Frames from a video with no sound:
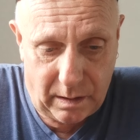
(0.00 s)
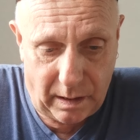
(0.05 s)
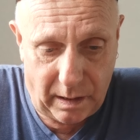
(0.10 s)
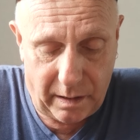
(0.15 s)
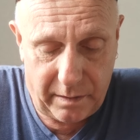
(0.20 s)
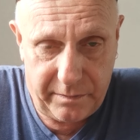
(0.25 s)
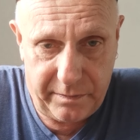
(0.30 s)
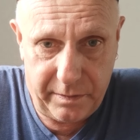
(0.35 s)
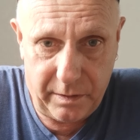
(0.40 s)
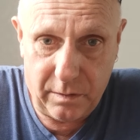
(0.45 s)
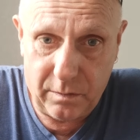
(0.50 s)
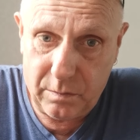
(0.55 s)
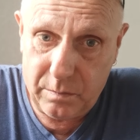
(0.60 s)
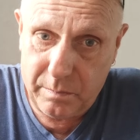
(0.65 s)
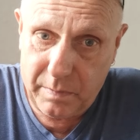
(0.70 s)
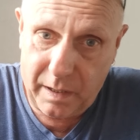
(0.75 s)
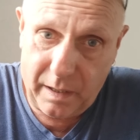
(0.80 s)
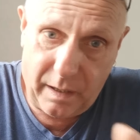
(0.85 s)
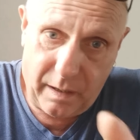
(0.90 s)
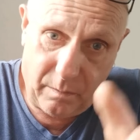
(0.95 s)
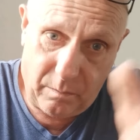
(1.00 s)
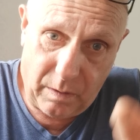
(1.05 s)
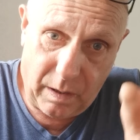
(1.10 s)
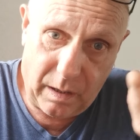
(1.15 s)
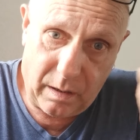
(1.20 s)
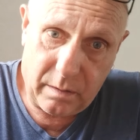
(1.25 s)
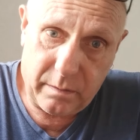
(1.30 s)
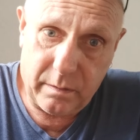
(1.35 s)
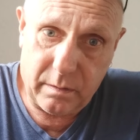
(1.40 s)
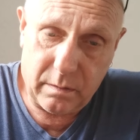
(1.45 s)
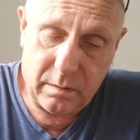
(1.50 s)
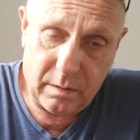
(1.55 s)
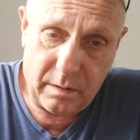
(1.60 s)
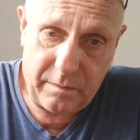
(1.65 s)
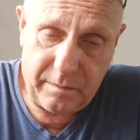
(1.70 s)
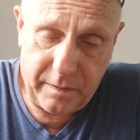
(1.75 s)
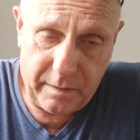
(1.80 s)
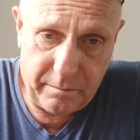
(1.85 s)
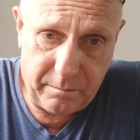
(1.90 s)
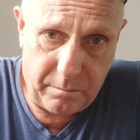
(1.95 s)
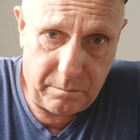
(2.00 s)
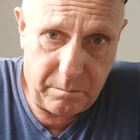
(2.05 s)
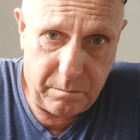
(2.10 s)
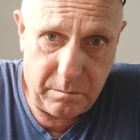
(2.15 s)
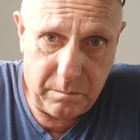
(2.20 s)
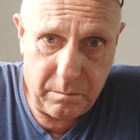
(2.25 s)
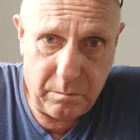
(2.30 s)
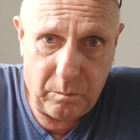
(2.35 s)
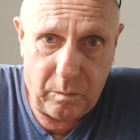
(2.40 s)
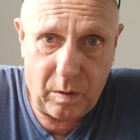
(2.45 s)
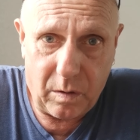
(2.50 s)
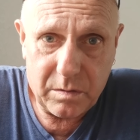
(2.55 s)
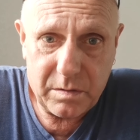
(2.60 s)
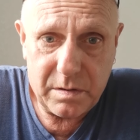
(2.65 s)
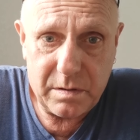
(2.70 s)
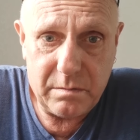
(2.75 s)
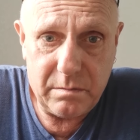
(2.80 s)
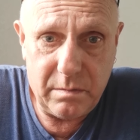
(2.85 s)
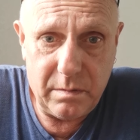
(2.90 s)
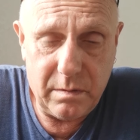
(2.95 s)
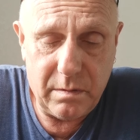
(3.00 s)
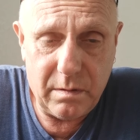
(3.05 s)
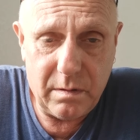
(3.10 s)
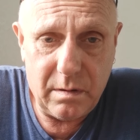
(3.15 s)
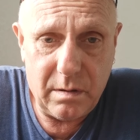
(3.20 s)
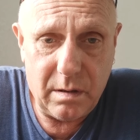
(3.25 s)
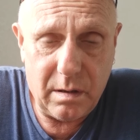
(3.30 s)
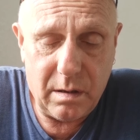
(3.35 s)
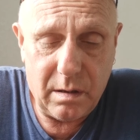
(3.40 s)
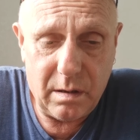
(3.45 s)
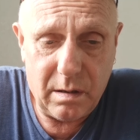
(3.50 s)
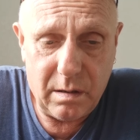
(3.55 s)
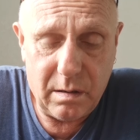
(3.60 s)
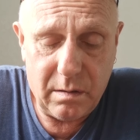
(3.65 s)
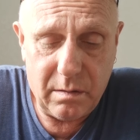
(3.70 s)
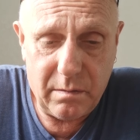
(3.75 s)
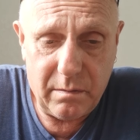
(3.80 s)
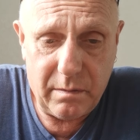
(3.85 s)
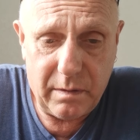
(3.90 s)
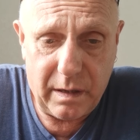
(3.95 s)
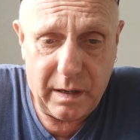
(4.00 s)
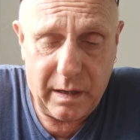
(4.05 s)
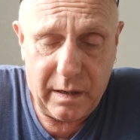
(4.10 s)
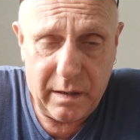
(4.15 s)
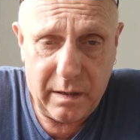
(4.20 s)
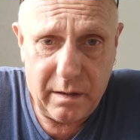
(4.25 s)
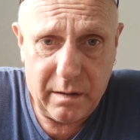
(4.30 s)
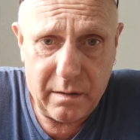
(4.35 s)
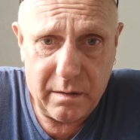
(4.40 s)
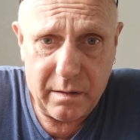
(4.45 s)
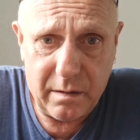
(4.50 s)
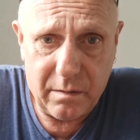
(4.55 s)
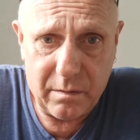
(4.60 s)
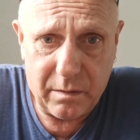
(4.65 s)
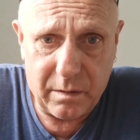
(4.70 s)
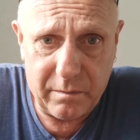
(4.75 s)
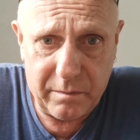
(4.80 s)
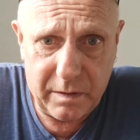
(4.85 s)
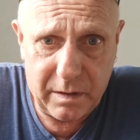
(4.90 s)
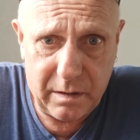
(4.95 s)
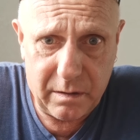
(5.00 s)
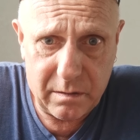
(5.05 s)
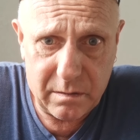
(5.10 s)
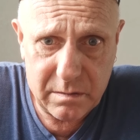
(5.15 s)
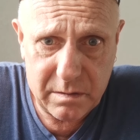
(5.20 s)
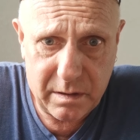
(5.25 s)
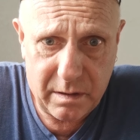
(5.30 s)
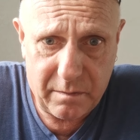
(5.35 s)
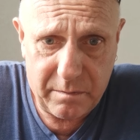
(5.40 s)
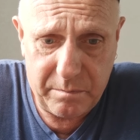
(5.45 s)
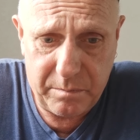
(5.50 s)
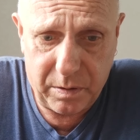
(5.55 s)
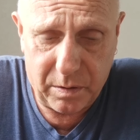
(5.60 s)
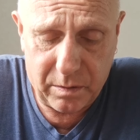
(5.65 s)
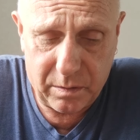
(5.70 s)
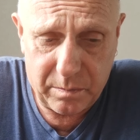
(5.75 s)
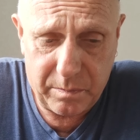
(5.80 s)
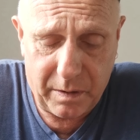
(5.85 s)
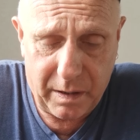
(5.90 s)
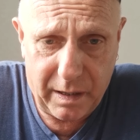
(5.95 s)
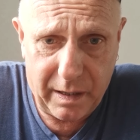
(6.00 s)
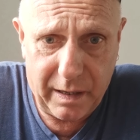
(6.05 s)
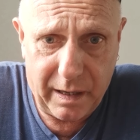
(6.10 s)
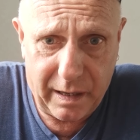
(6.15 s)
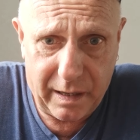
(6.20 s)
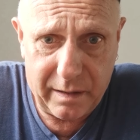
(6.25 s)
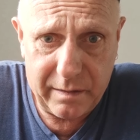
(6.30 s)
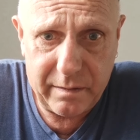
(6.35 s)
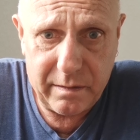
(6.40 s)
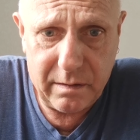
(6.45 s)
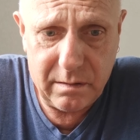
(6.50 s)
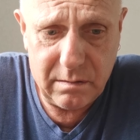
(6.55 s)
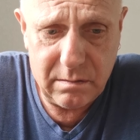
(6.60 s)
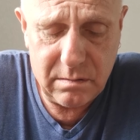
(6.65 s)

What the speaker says: As you may well know if you've watched any of the other videos that I've put up, I had